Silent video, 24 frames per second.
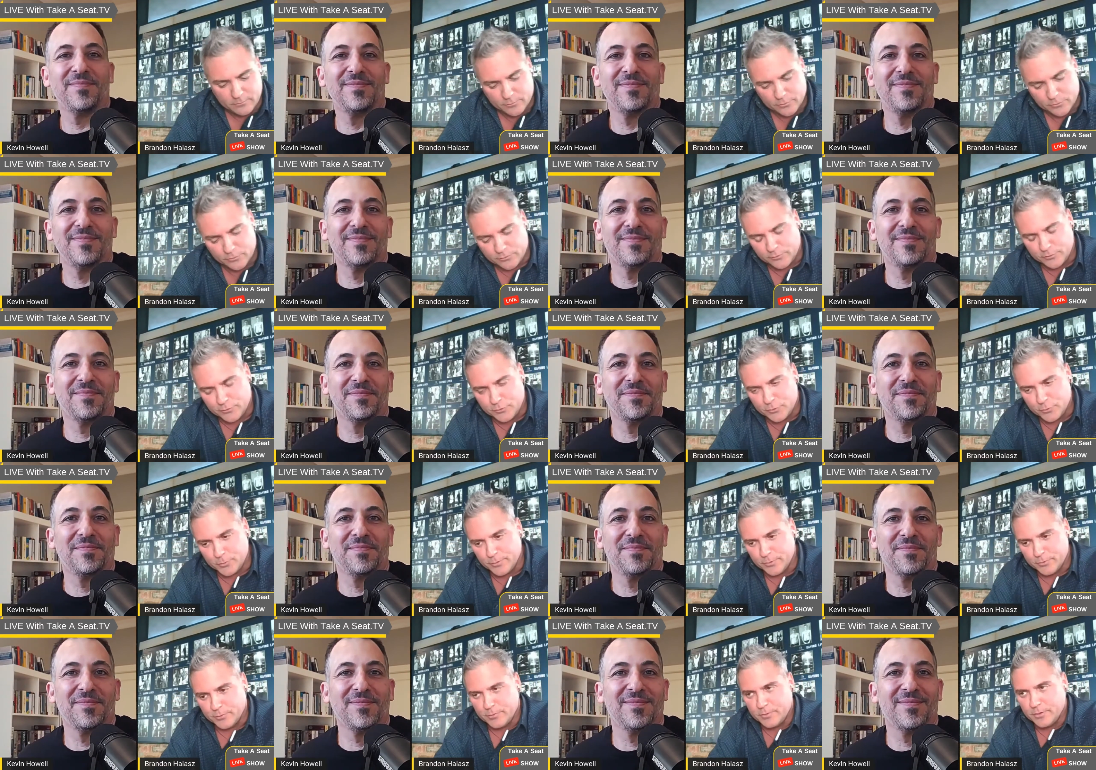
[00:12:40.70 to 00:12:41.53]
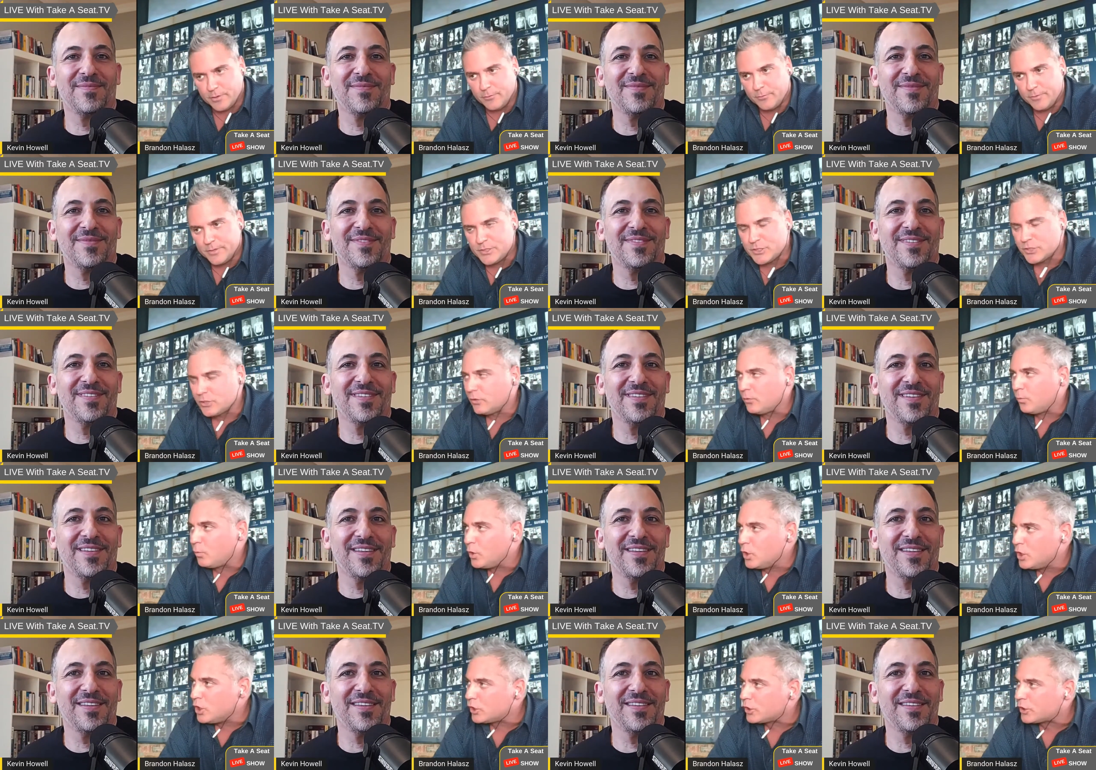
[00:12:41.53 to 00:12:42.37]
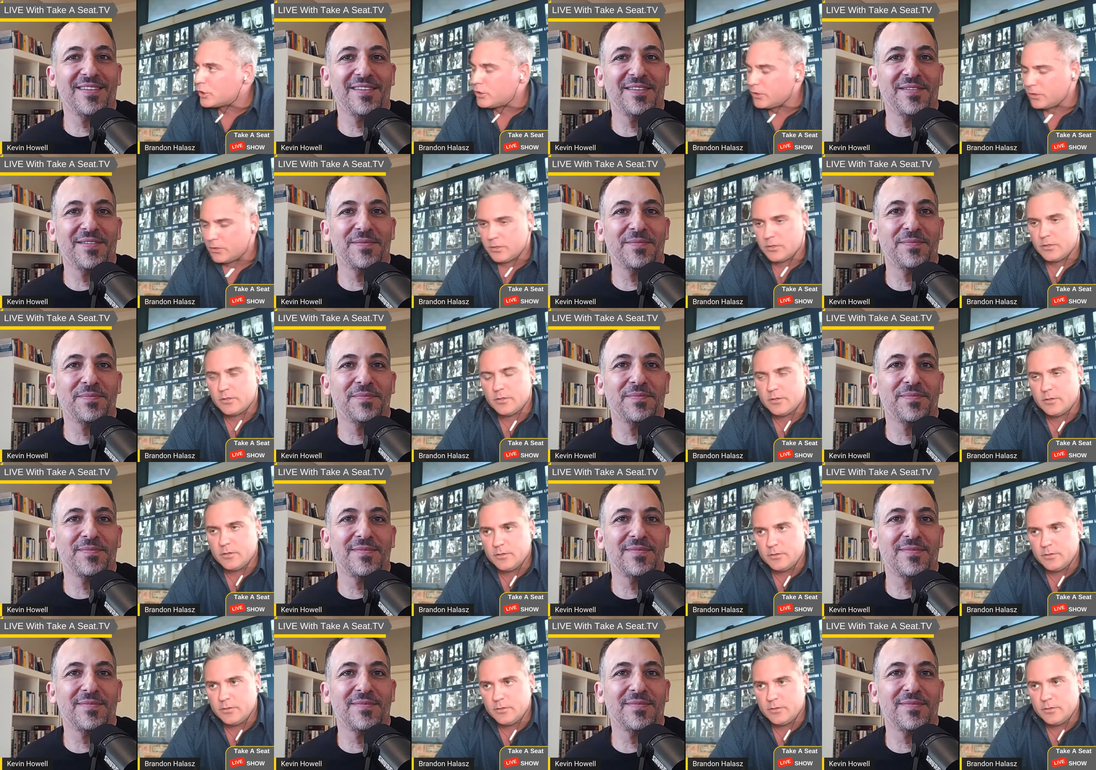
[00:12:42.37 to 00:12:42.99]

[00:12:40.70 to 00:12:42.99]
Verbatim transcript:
Speaker 1: to, to do original work,